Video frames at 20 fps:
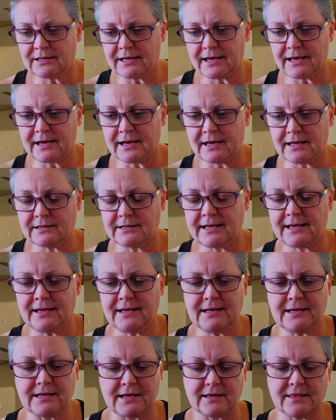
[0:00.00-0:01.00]
And
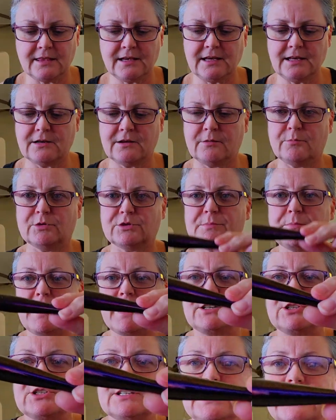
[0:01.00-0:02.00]
hey, I think it almost
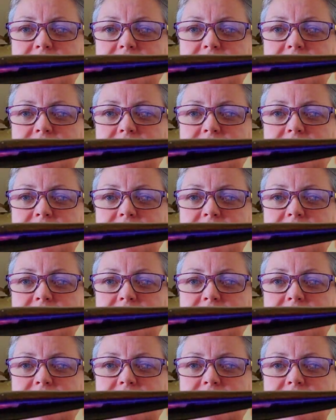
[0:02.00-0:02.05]
matches.